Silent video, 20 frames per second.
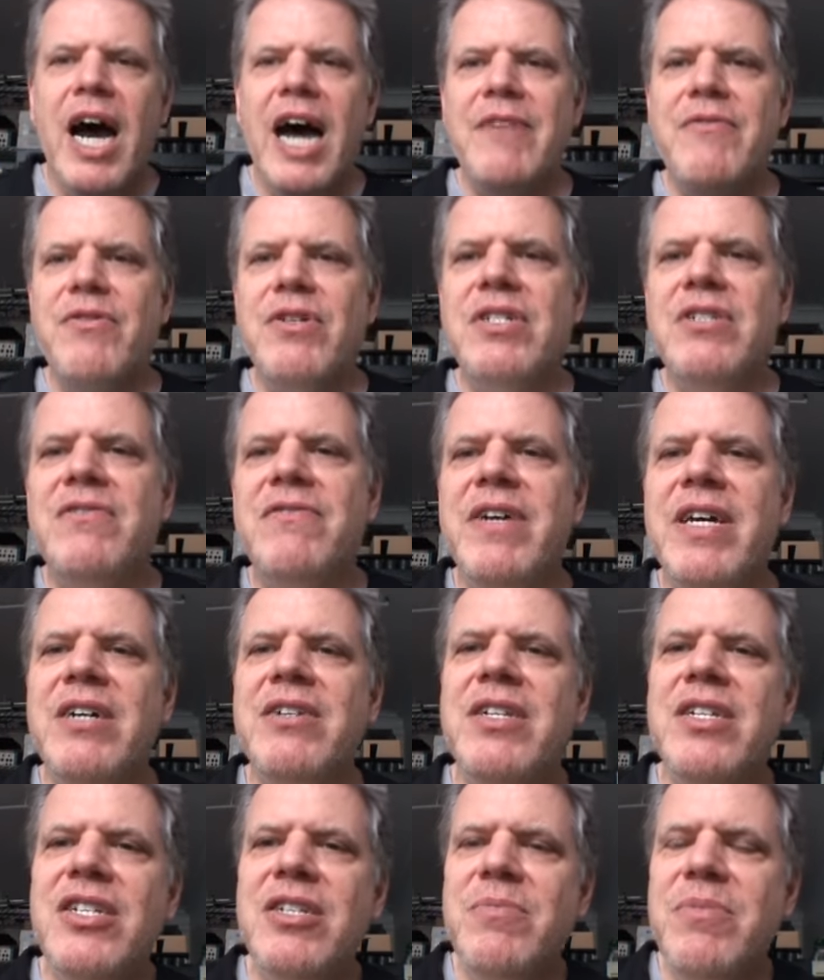I've always
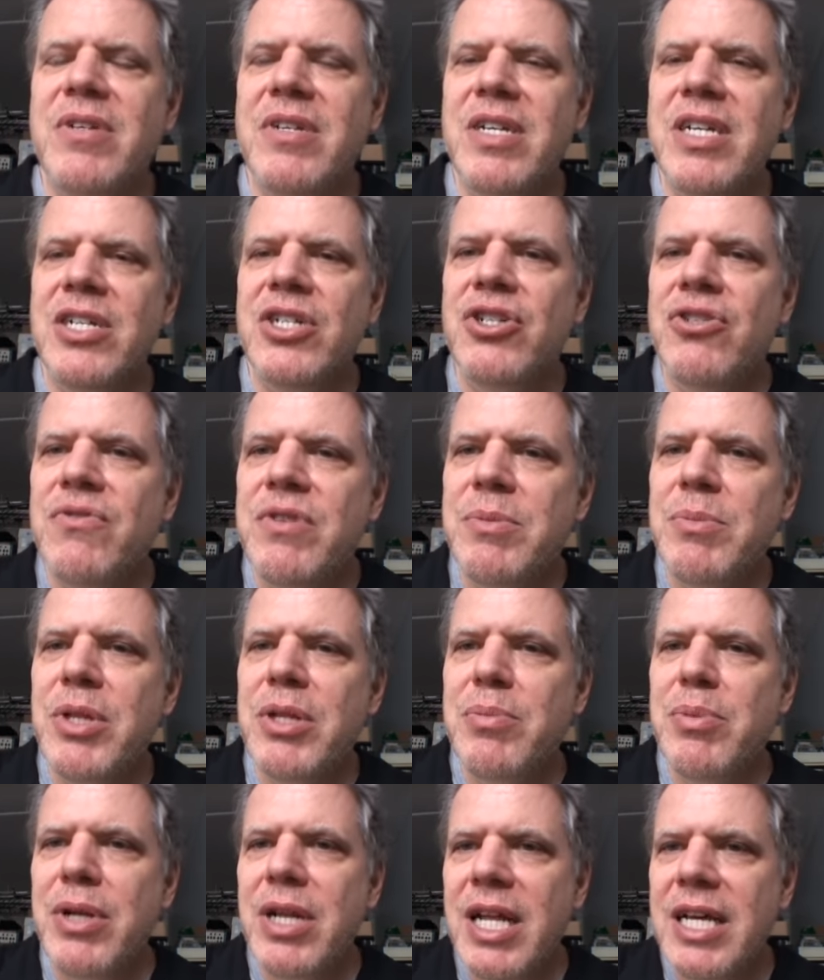found it to be
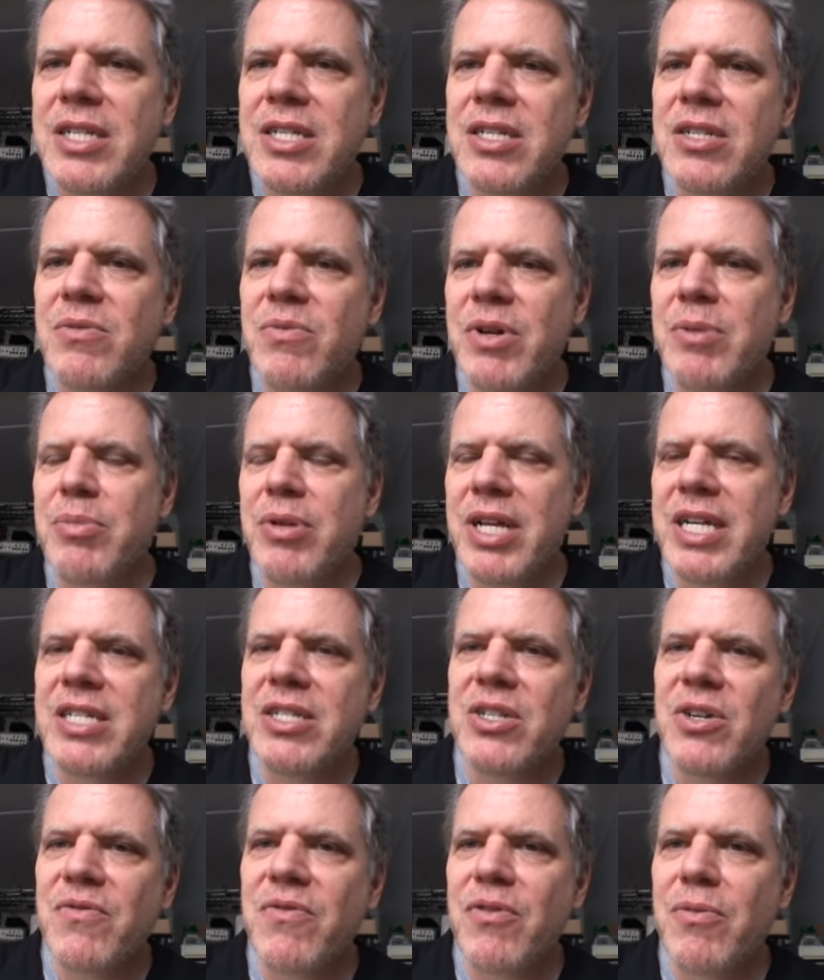extremely pleasant when
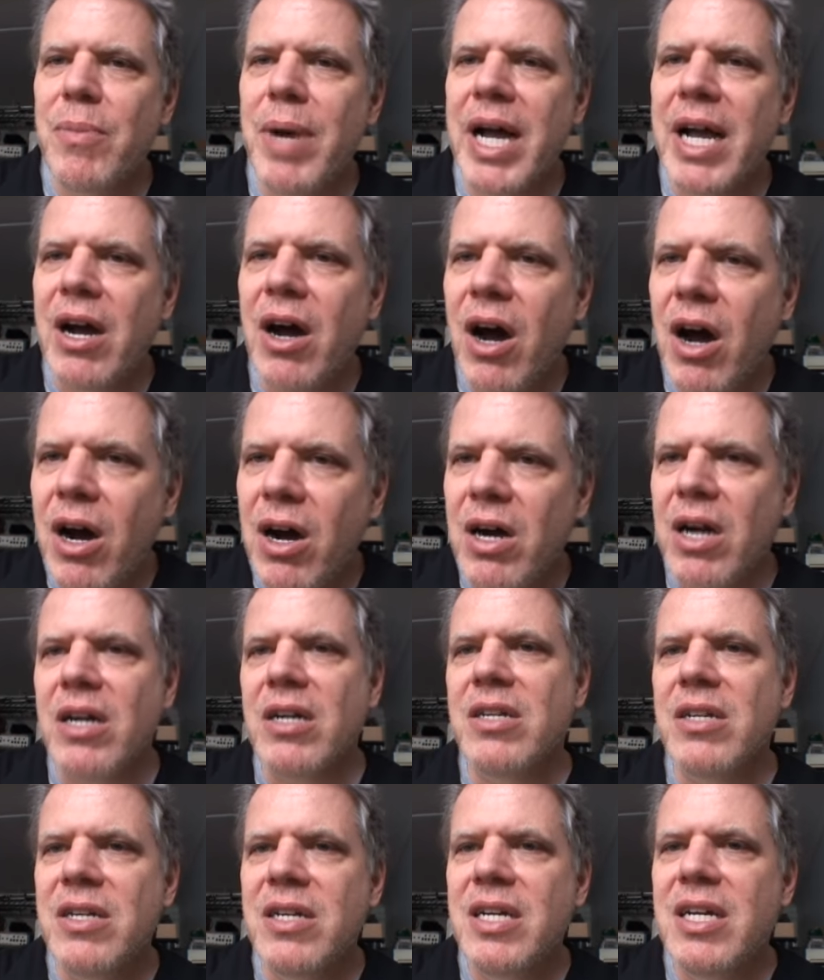placed over my
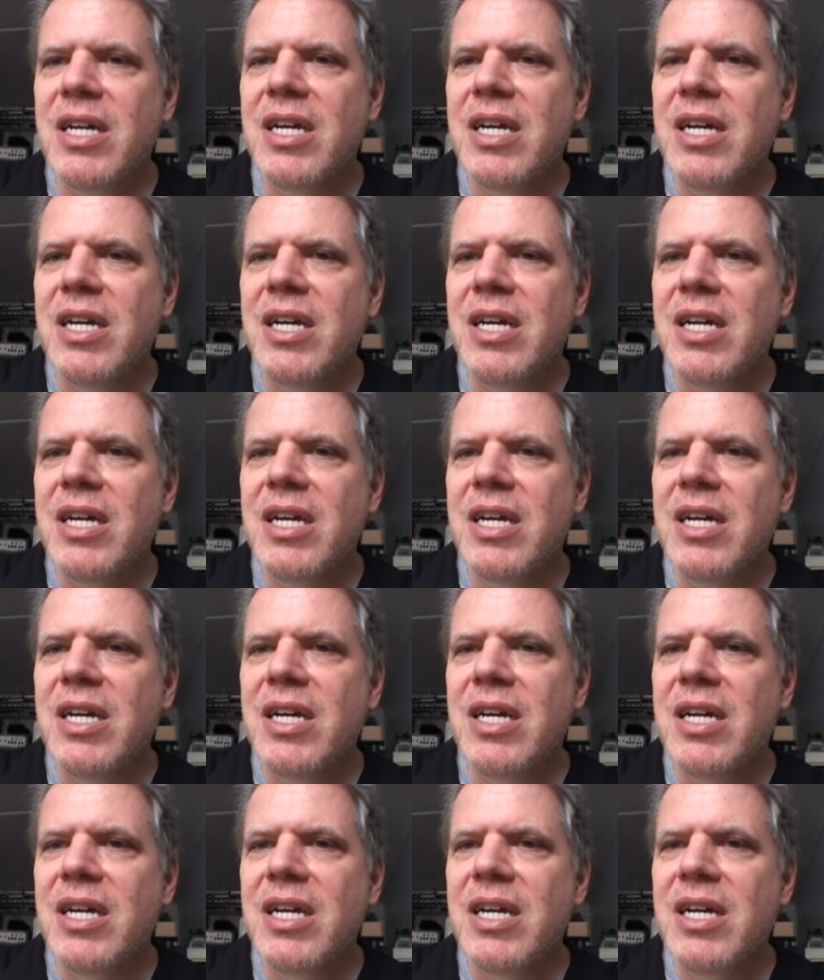heart.